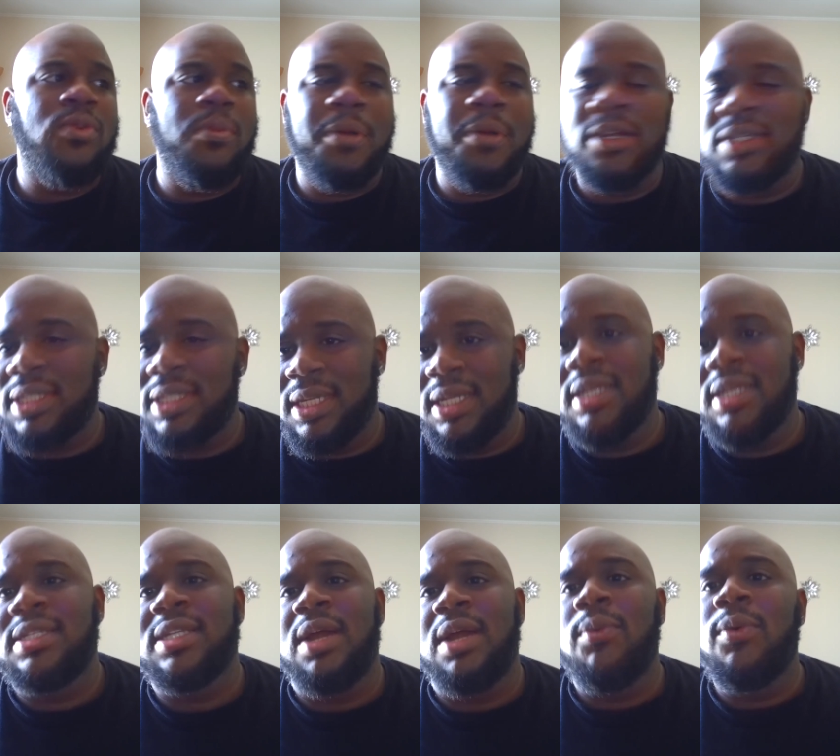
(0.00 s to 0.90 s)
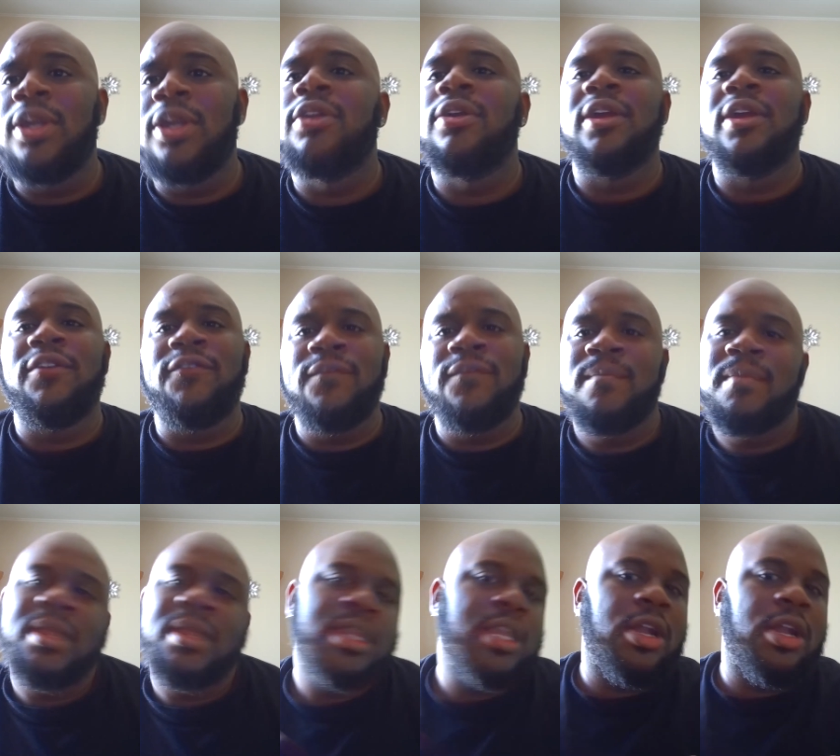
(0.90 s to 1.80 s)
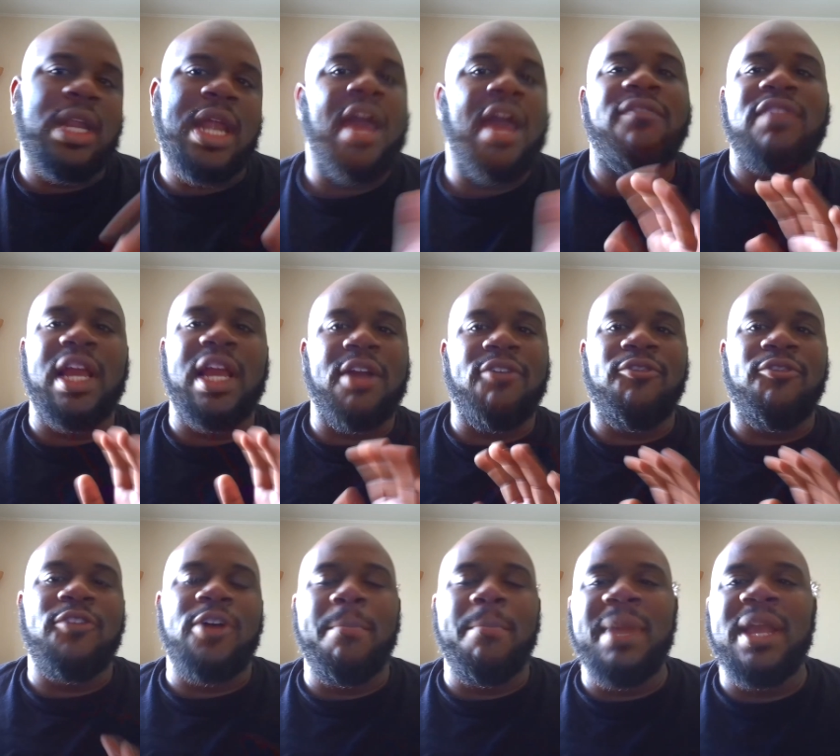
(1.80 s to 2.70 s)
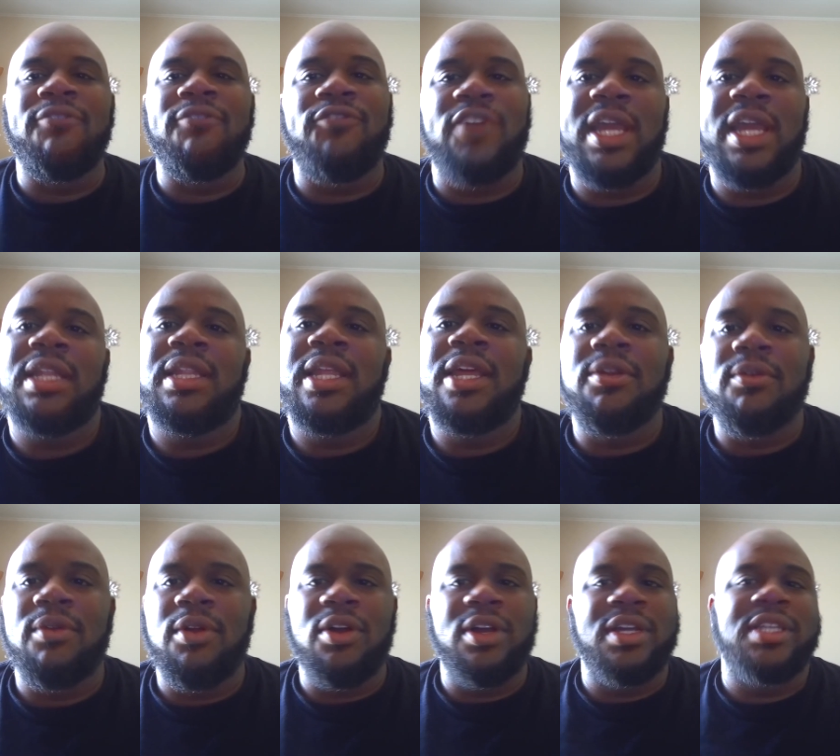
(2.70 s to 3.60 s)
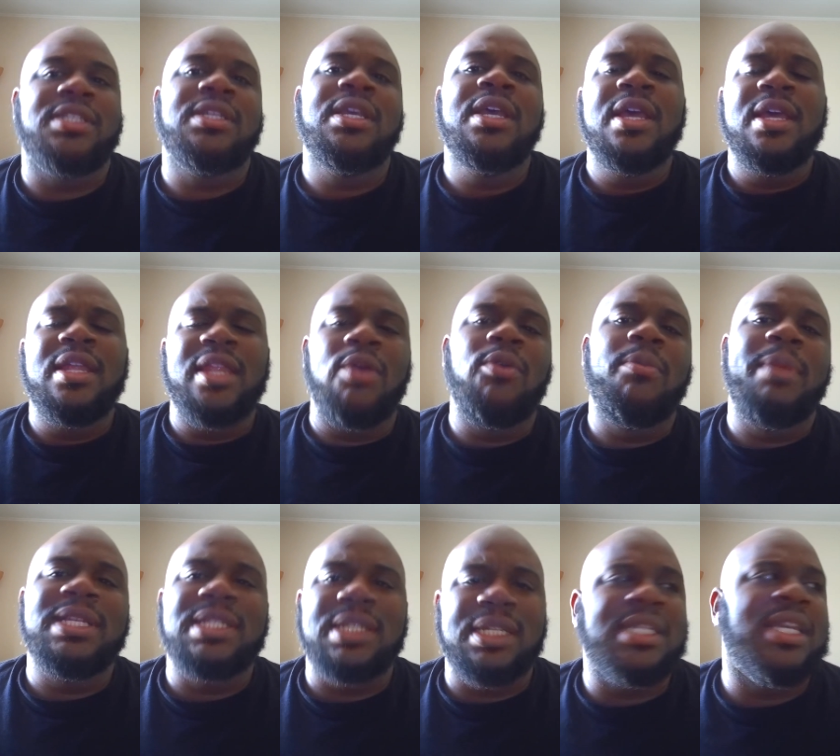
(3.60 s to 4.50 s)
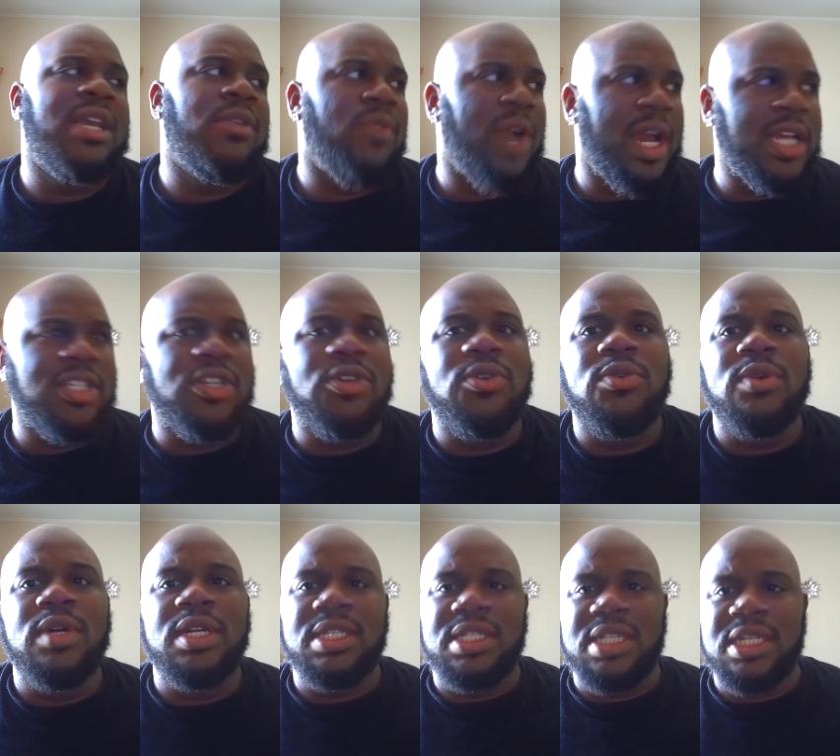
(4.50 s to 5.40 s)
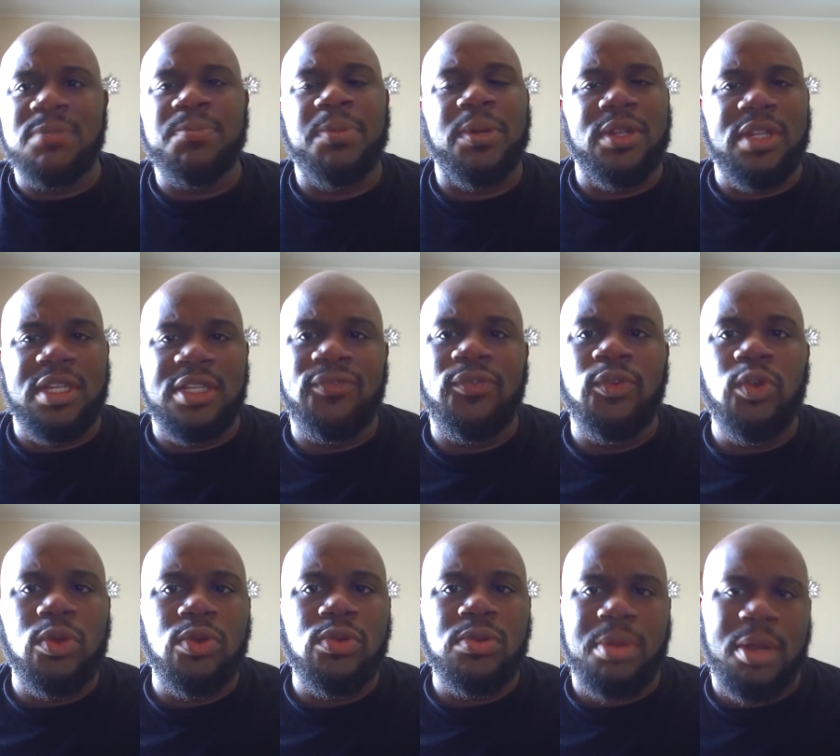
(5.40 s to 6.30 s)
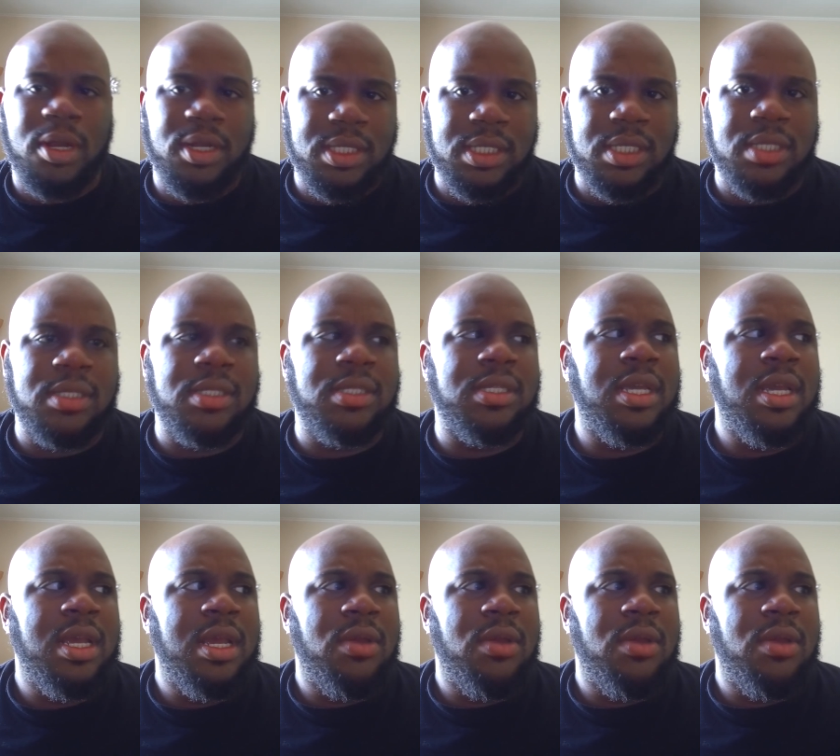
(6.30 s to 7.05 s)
person is, and I wonder if they're gonna have like a big fight later on, because they were basically saying Raizo was this person, Fuku person's